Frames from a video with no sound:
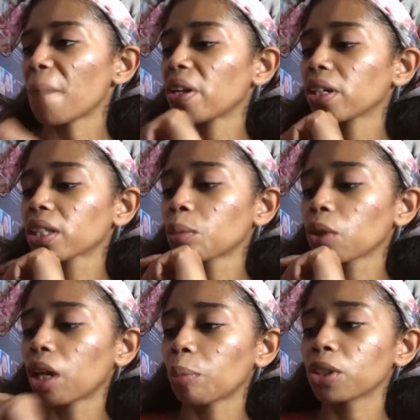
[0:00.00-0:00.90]
Next I'm
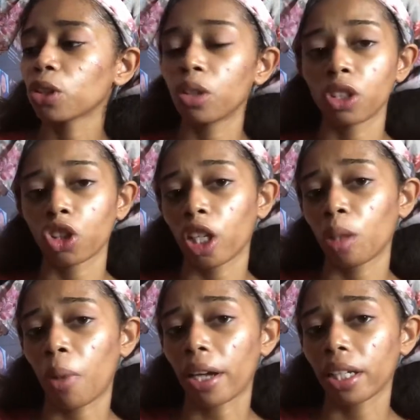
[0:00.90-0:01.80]
gonna hop into the shade
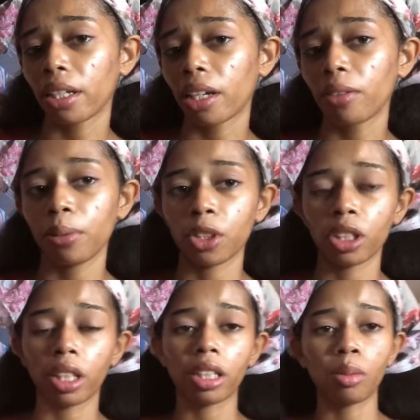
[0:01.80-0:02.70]
Pocket Knife, which is
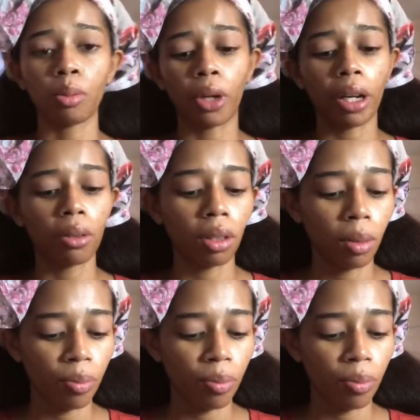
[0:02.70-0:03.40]
a nice brown.